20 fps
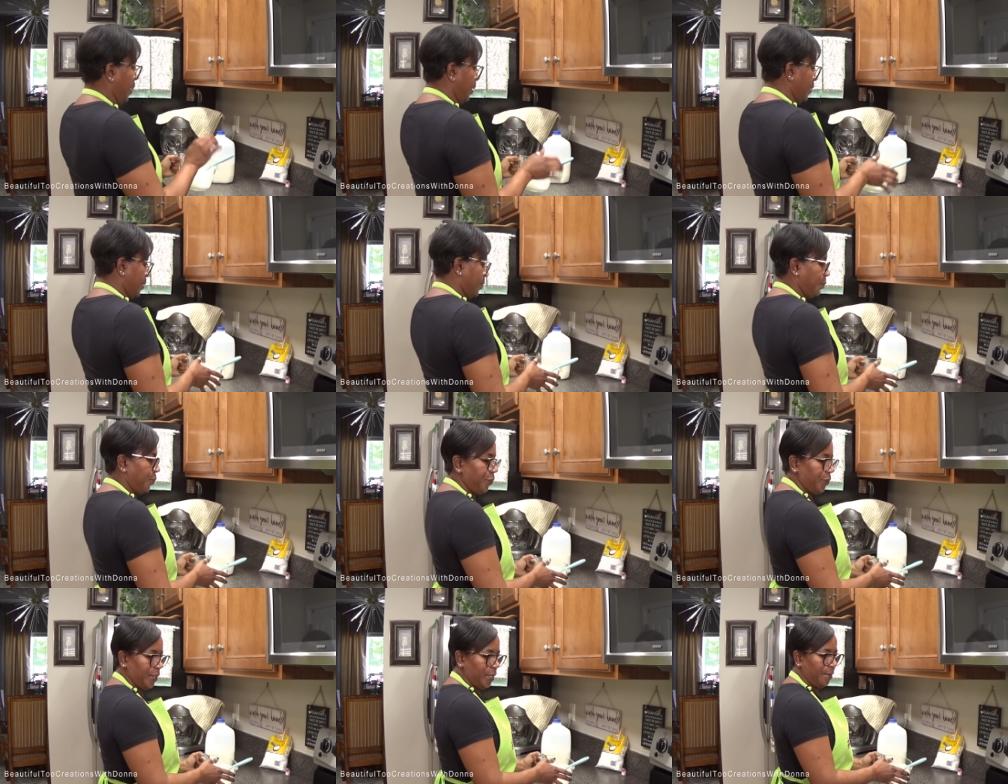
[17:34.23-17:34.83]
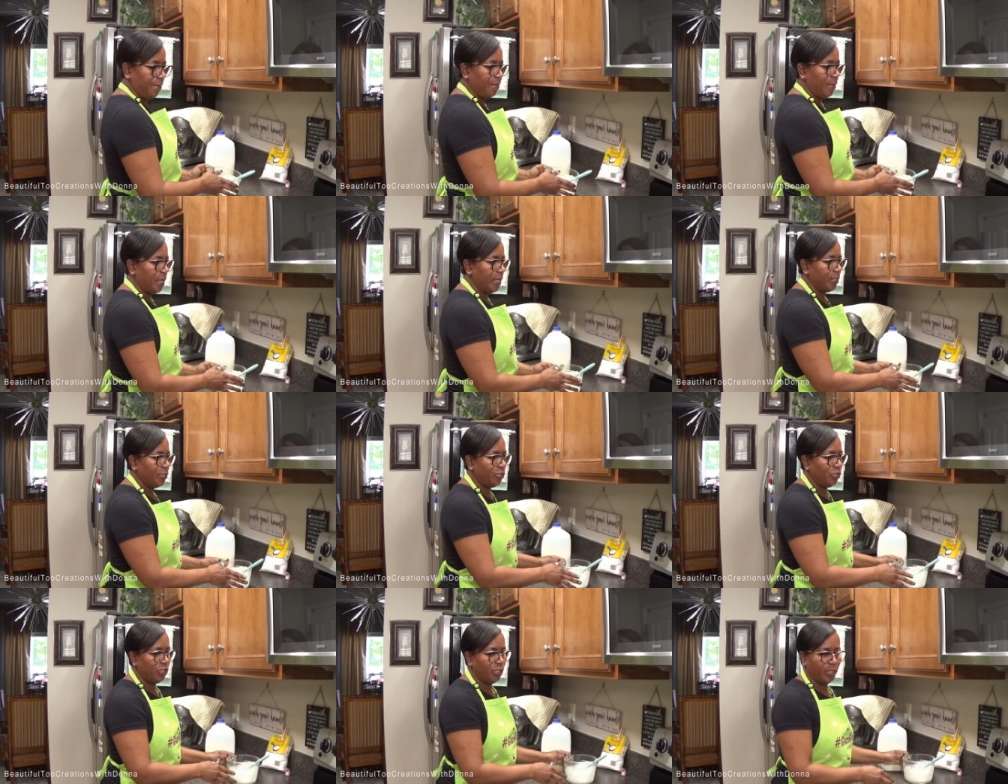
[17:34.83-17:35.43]
it's pretty
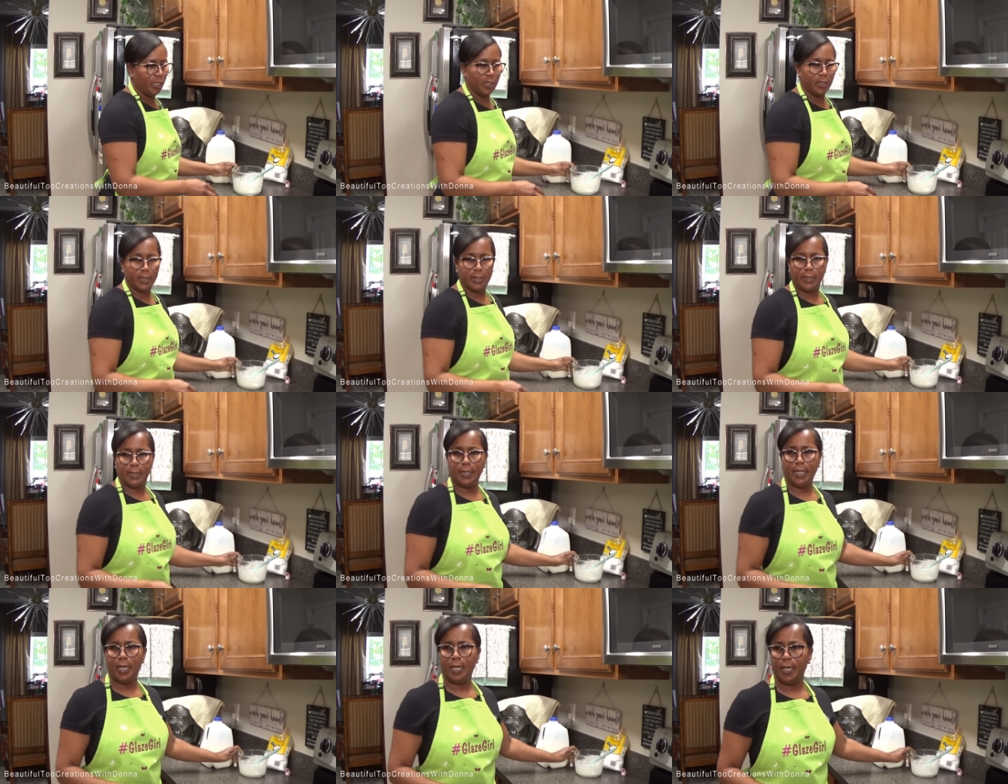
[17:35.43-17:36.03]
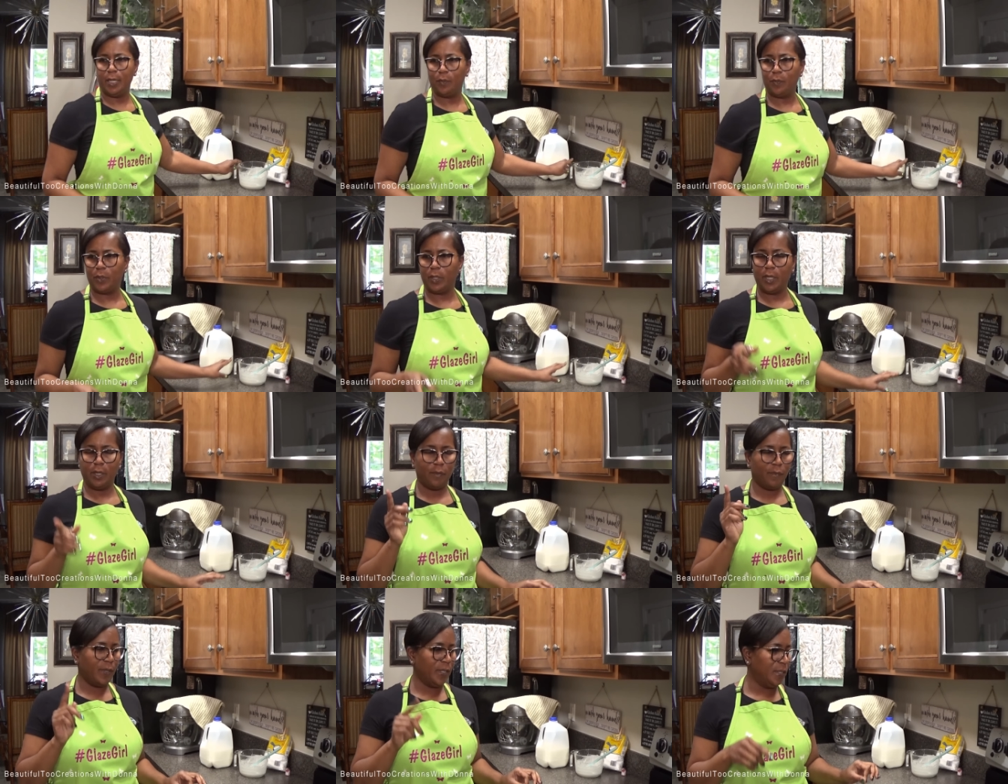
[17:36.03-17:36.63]
much done.
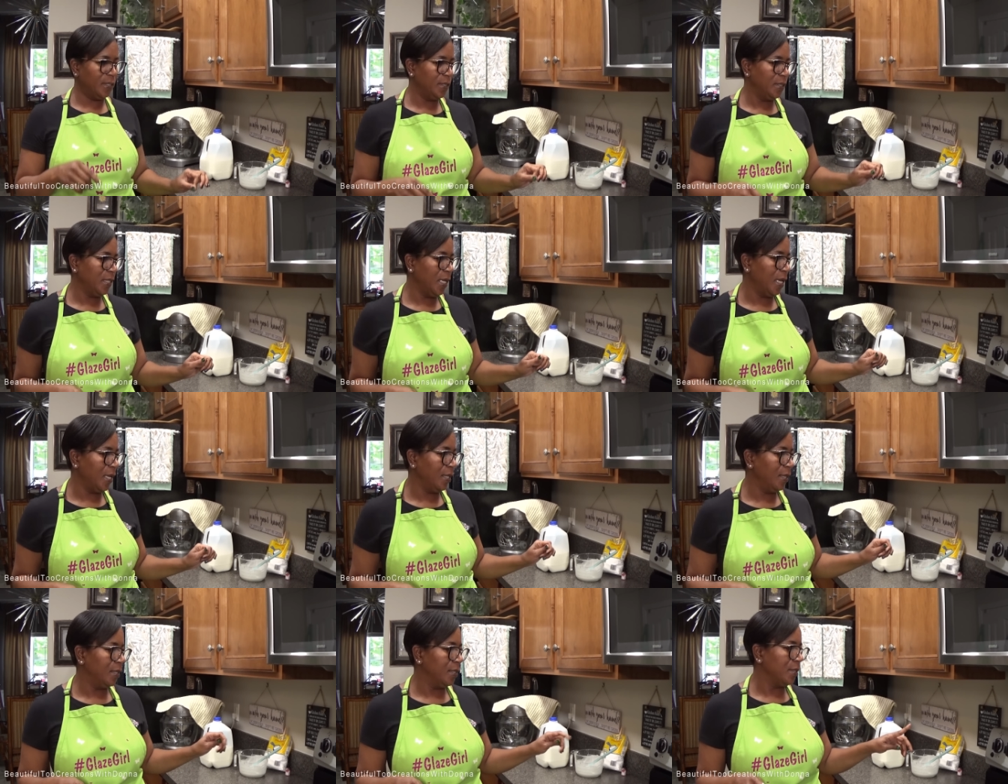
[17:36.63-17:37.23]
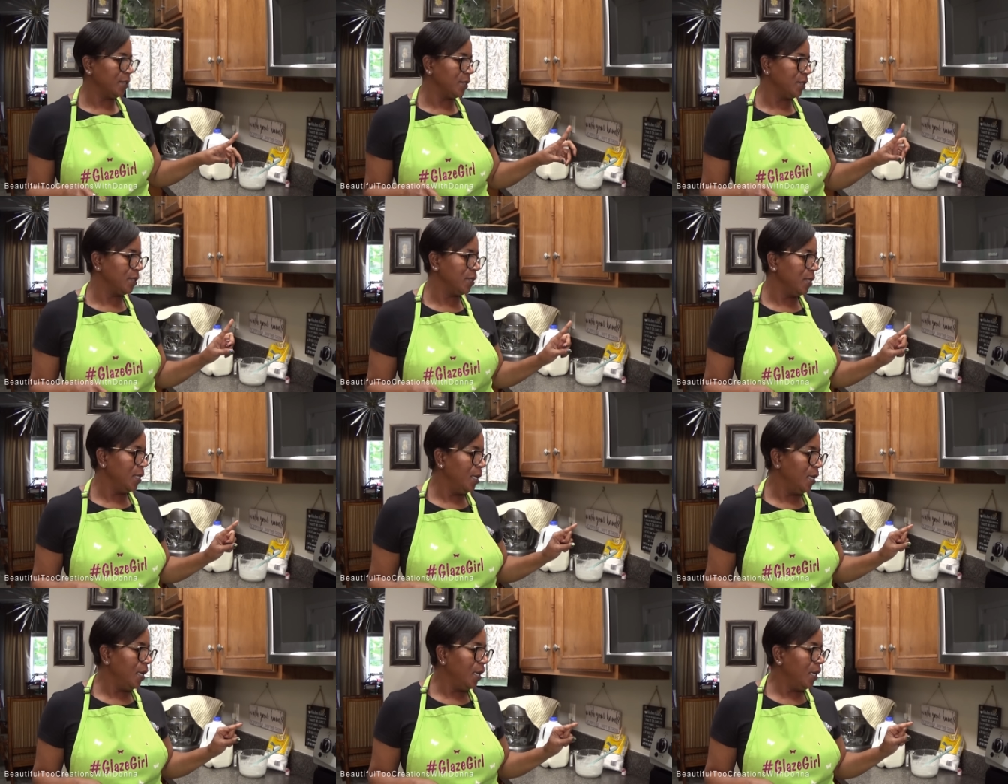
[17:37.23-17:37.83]
We're getting ready to take
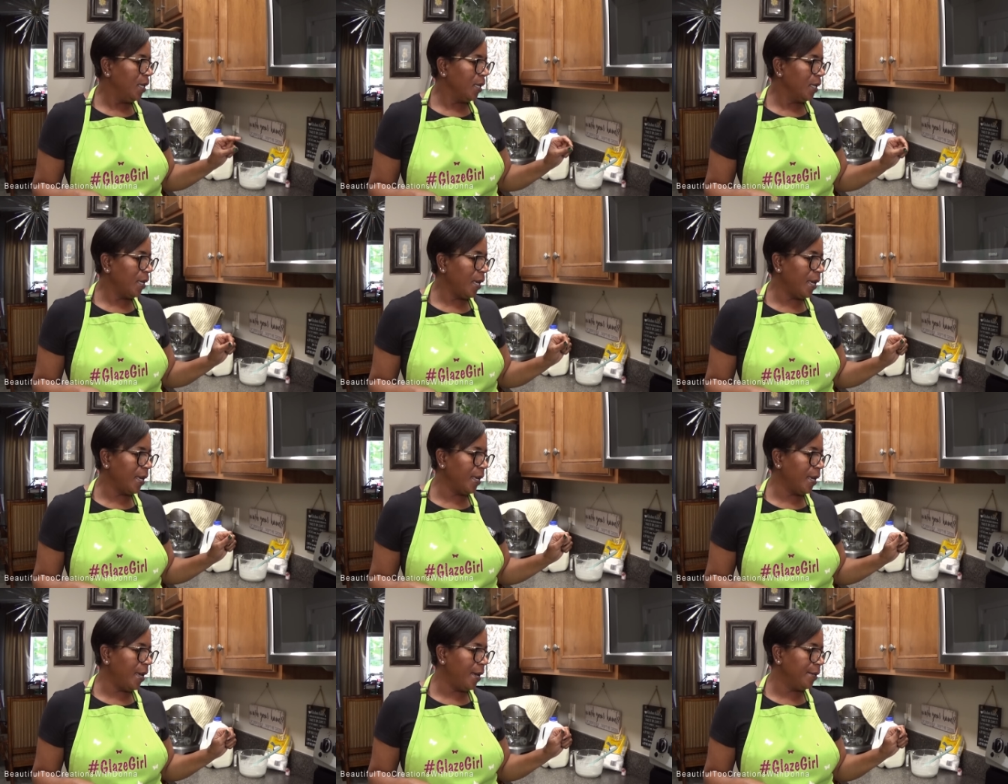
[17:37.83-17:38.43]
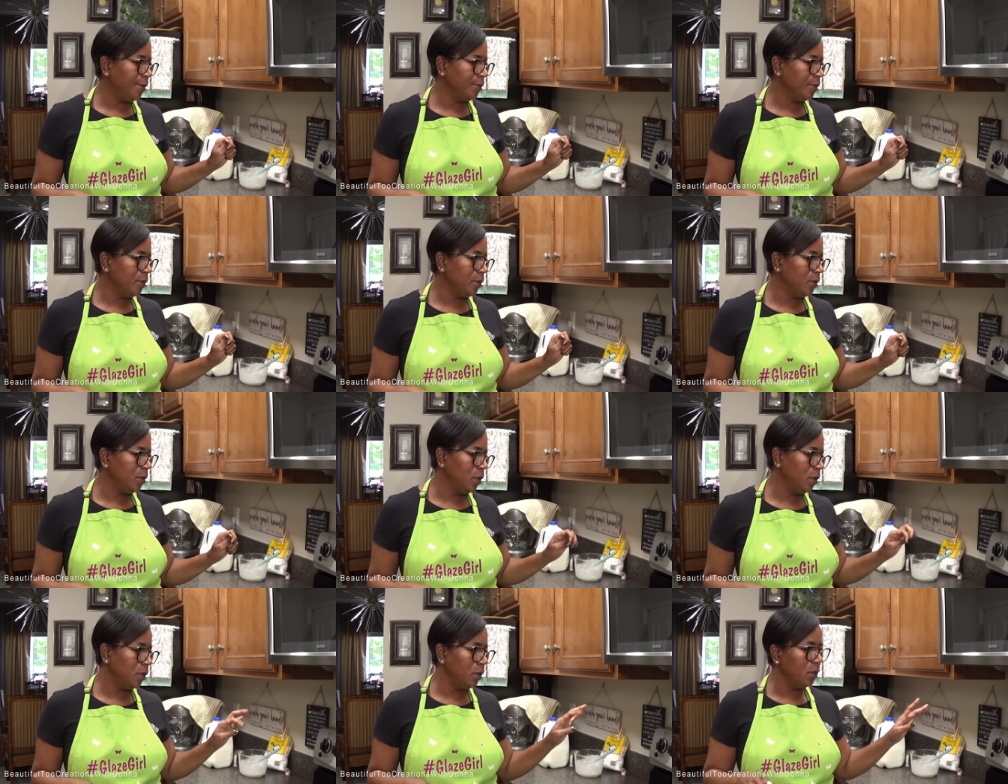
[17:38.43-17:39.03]
this cake
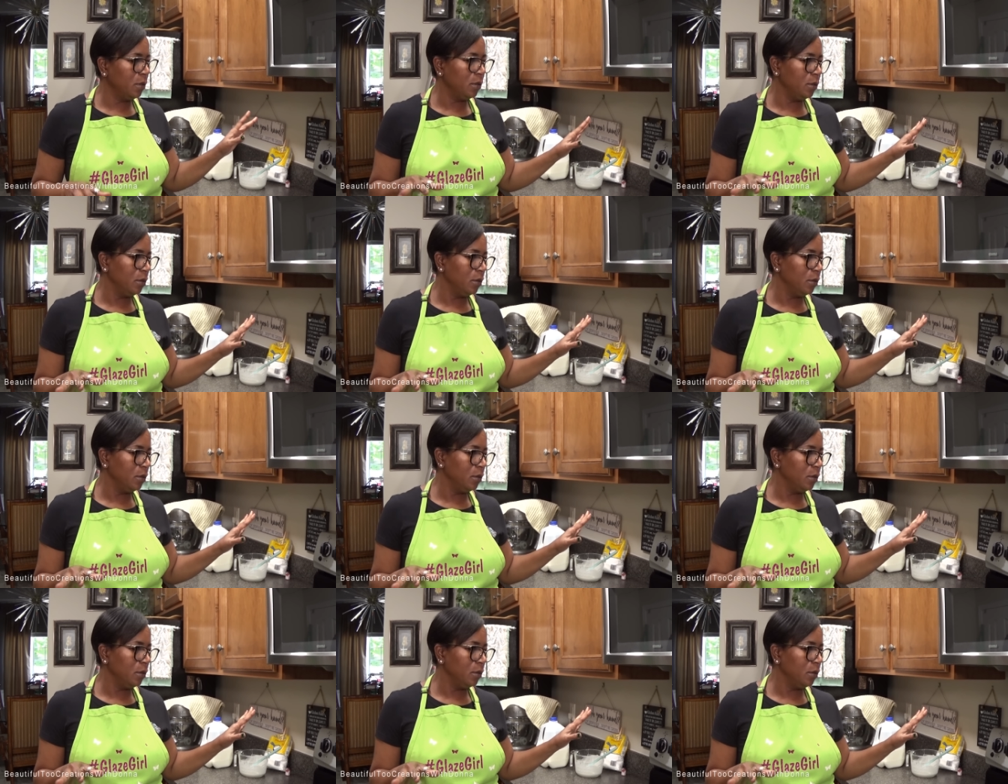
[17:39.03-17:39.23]
out